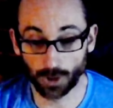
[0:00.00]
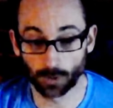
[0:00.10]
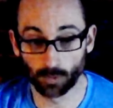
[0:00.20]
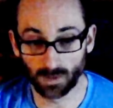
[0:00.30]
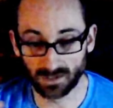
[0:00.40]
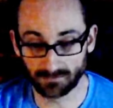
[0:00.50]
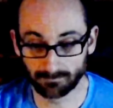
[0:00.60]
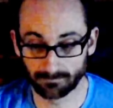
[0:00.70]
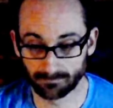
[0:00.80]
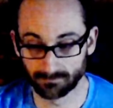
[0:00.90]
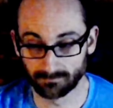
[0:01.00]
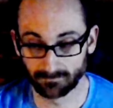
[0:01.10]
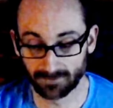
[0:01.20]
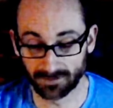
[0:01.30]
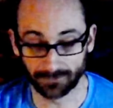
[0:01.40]
what
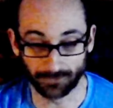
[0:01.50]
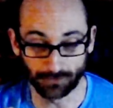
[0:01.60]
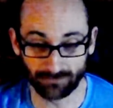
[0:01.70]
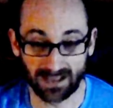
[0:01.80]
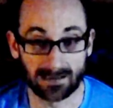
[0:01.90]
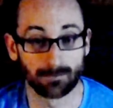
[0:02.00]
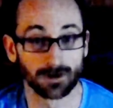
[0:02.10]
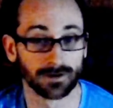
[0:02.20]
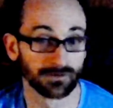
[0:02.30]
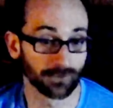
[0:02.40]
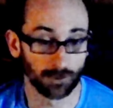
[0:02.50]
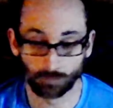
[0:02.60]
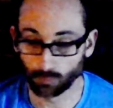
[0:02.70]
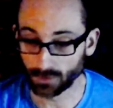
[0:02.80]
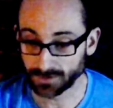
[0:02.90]
is your fat burn
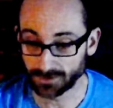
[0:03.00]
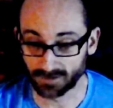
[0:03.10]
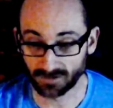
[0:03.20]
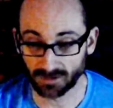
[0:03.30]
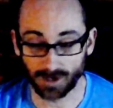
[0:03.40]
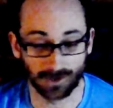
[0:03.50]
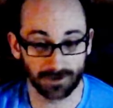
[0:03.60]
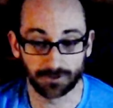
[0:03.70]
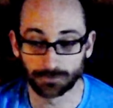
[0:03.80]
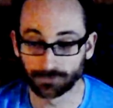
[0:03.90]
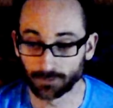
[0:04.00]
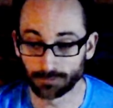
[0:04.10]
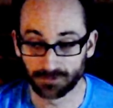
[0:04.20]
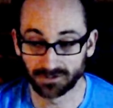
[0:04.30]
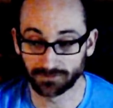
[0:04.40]
zone, what your cardio
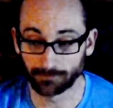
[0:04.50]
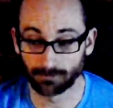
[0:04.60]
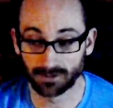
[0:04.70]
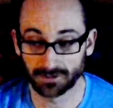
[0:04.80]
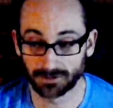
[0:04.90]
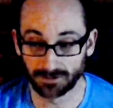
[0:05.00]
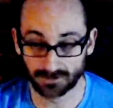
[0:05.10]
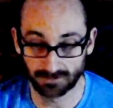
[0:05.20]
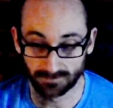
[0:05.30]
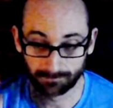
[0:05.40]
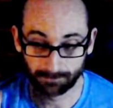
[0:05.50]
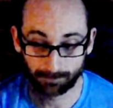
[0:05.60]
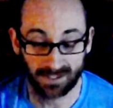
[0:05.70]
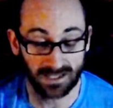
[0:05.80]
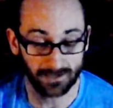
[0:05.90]
zone is, and what your
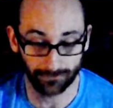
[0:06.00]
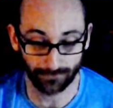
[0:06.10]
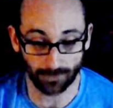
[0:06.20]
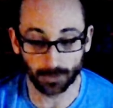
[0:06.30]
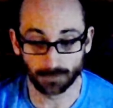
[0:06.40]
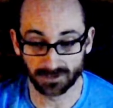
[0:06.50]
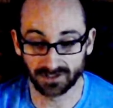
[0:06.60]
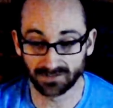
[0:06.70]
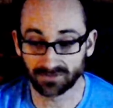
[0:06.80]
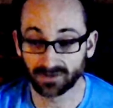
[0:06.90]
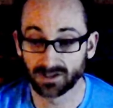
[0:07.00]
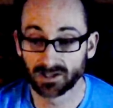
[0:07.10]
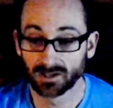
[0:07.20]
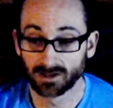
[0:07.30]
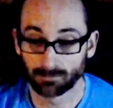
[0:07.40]
peak zone is.
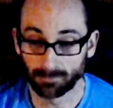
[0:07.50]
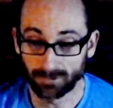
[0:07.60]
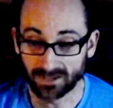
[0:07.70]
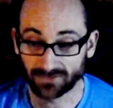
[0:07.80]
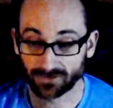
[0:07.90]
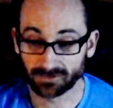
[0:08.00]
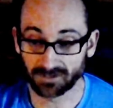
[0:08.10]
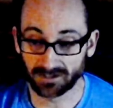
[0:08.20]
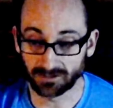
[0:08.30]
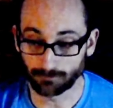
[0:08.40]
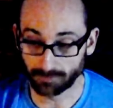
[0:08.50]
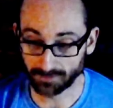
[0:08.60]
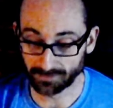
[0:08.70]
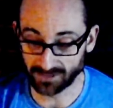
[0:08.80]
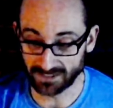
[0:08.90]
But basically,
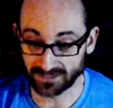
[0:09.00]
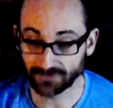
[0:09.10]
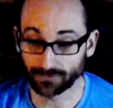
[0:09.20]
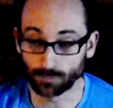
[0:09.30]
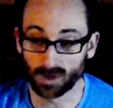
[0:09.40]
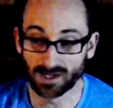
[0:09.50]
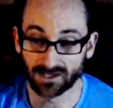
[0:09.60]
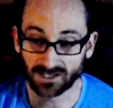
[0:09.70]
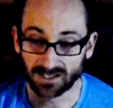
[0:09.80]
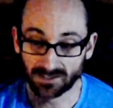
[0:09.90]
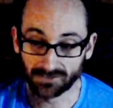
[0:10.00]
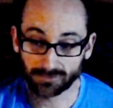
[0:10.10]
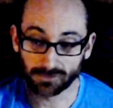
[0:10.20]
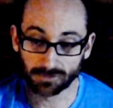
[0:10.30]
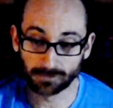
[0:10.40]
with the HIITs, you want to get as
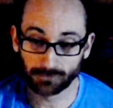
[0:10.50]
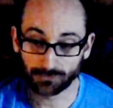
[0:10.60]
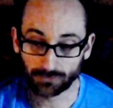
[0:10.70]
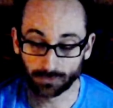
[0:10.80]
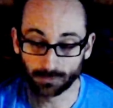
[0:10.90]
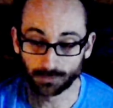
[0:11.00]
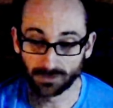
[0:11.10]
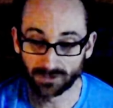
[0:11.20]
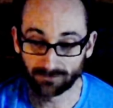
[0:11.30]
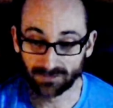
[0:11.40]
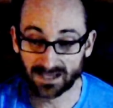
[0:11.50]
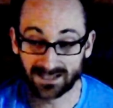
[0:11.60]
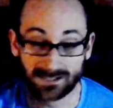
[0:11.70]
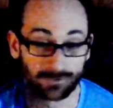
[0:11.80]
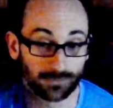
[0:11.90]
close to, if not
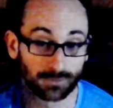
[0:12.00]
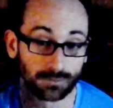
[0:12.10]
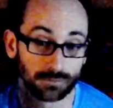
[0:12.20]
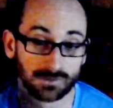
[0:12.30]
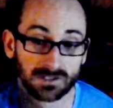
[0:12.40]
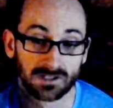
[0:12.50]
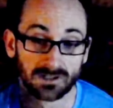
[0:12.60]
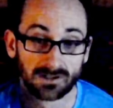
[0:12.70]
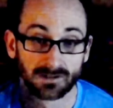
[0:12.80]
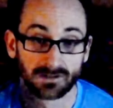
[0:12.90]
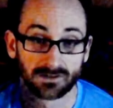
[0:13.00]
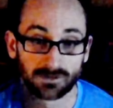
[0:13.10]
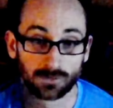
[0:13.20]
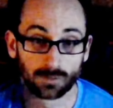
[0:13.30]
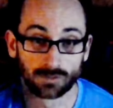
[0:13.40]
into,
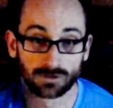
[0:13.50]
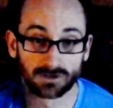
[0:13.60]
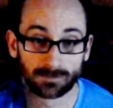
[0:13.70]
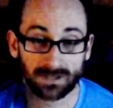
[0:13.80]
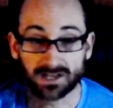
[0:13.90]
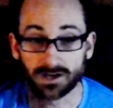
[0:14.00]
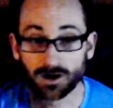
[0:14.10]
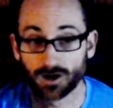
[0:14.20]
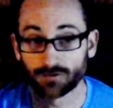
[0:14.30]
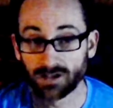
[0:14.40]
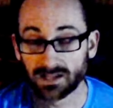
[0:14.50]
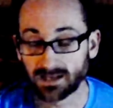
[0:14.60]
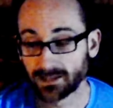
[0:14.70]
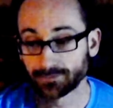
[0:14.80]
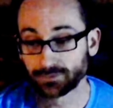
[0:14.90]
your peak heart rate
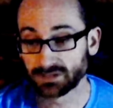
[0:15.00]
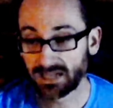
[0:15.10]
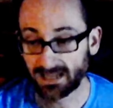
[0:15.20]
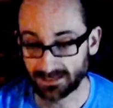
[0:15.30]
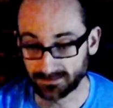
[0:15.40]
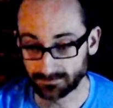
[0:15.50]
as you can.